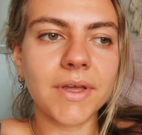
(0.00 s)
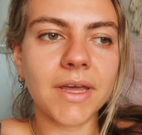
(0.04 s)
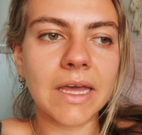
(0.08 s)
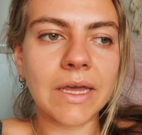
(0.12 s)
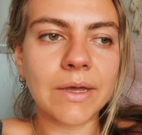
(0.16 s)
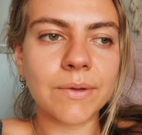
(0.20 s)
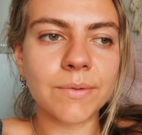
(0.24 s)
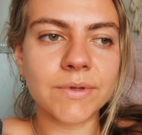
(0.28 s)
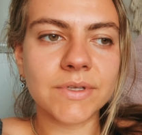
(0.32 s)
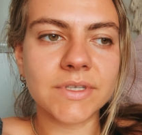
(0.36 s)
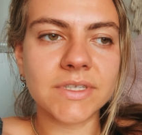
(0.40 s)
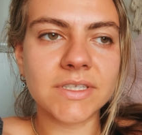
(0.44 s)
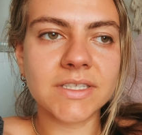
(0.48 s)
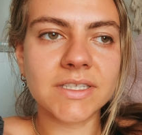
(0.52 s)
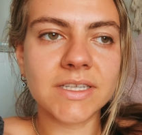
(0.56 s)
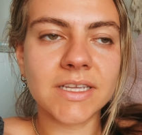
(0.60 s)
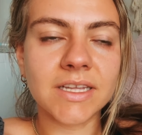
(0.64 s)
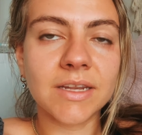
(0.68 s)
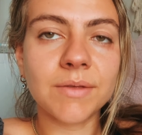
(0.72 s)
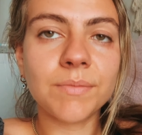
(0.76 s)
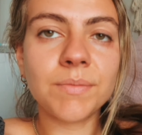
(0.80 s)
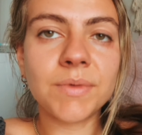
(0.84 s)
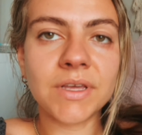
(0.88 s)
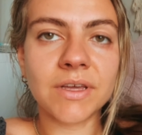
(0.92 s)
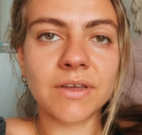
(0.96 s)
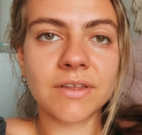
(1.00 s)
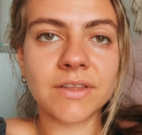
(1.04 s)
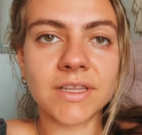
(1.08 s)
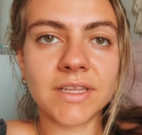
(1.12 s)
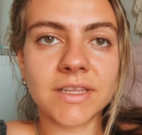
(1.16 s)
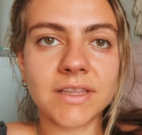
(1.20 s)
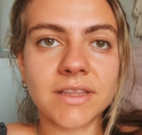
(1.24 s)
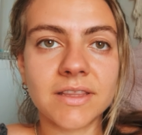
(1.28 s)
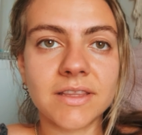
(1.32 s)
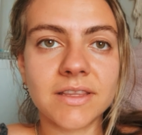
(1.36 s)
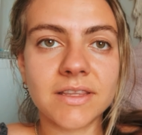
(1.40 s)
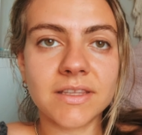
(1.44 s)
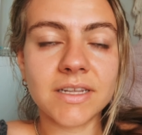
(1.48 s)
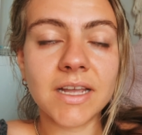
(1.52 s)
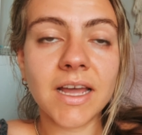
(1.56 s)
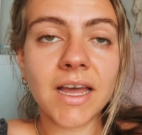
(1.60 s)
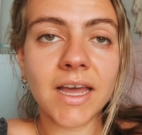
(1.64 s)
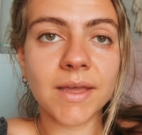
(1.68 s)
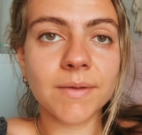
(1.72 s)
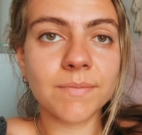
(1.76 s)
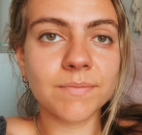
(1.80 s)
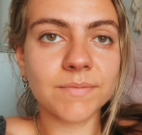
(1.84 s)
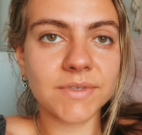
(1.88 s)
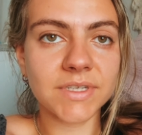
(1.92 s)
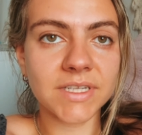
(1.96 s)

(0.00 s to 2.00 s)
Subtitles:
I was gonna be on time